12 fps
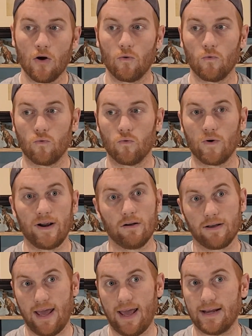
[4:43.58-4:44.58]
real
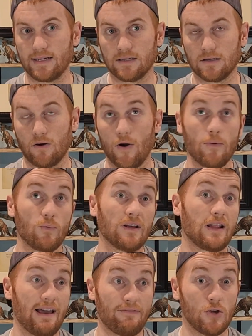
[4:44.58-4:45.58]
case or a real
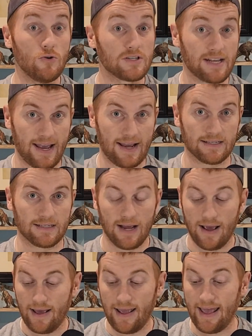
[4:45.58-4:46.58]
life use case.
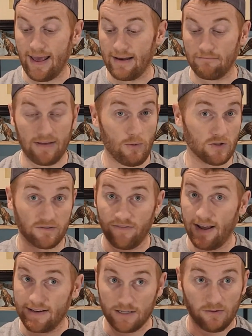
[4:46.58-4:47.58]

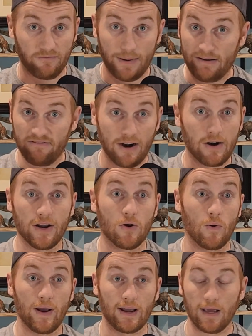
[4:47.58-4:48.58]
It's been very
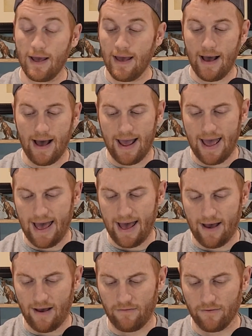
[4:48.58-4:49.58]
quick. I
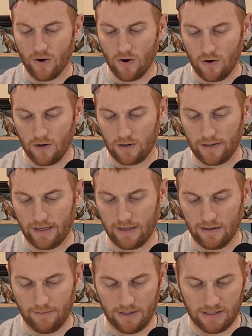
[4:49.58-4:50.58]
have currently,
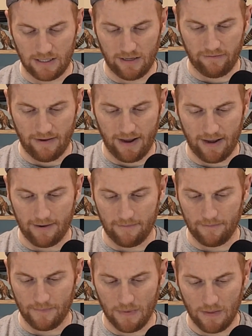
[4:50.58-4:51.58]
let me see if I
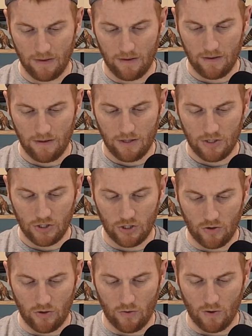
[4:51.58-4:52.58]
can
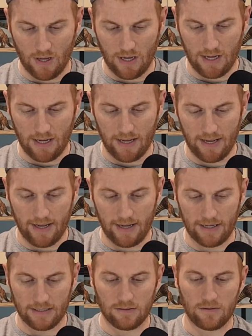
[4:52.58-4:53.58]
show you
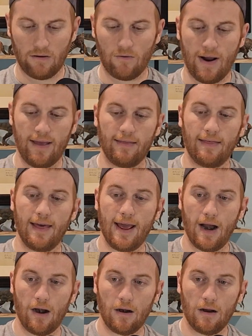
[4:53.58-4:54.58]
guys right
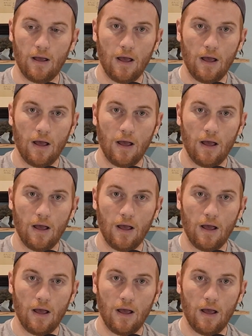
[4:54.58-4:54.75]
there,